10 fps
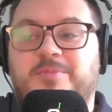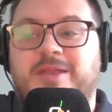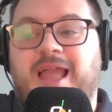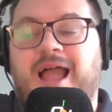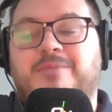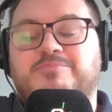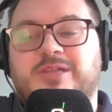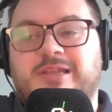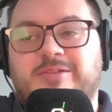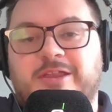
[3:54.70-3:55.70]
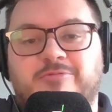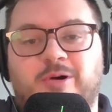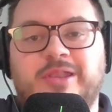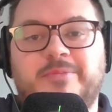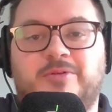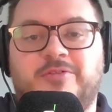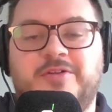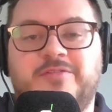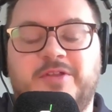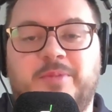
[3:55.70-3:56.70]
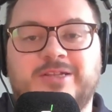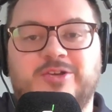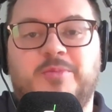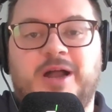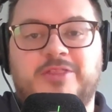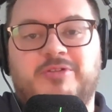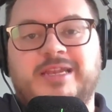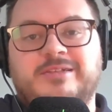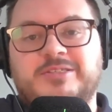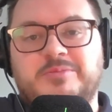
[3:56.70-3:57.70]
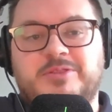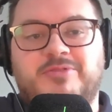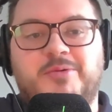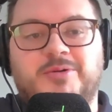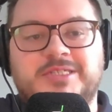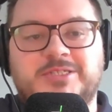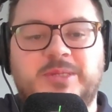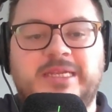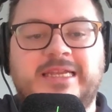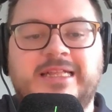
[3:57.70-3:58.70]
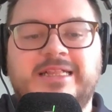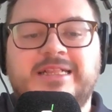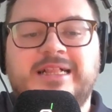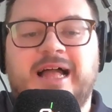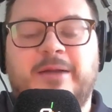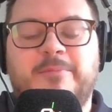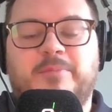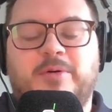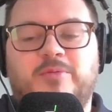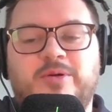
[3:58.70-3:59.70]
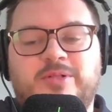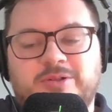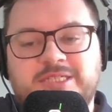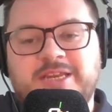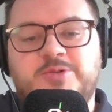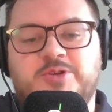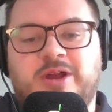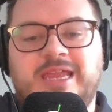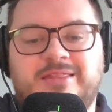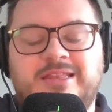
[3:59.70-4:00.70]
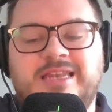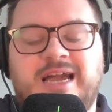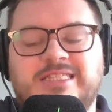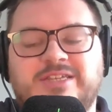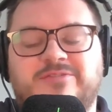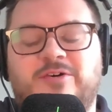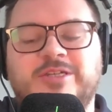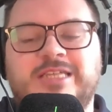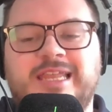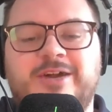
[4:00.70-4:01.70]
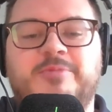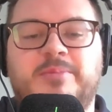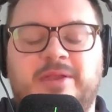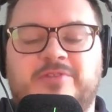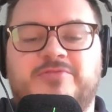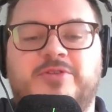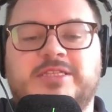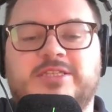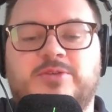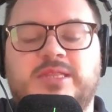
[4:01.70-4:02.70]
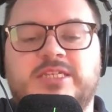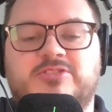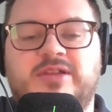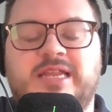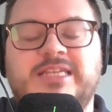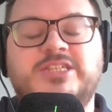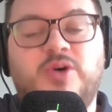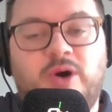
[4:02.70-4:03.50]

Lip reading: You'd be absolutely rolling in profit if you'd backed all my 3-0s to be 3-1s this week. But we'll continue trying. I think 9-4 is a little bit big for Rydz to win this 3-0. He's